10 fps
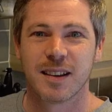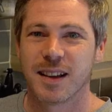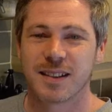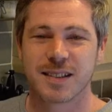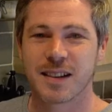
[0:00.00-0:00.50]

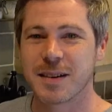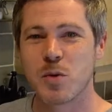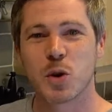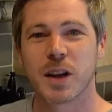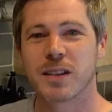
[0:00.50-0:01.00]
It's Sunday
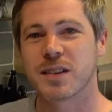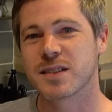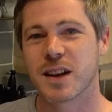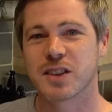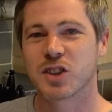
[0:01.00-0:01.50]
morning, the
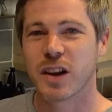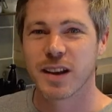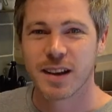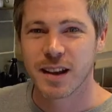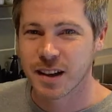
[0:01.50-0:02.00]
sun is
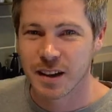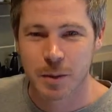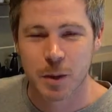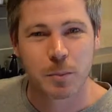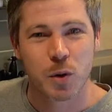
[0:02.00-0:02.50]
shining, and I
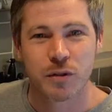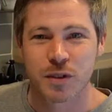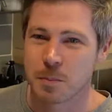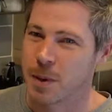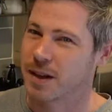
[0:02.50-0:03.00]
am in the mood for
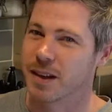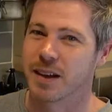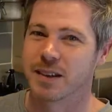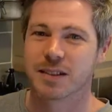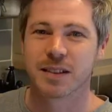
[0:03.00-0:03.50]
some
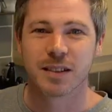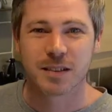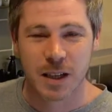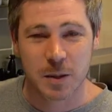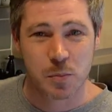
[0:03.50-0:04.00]
pancakes.
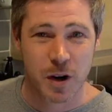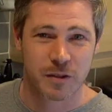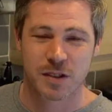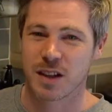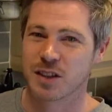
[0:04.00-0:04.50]
So let's
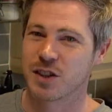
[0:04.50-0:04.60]
breakfast like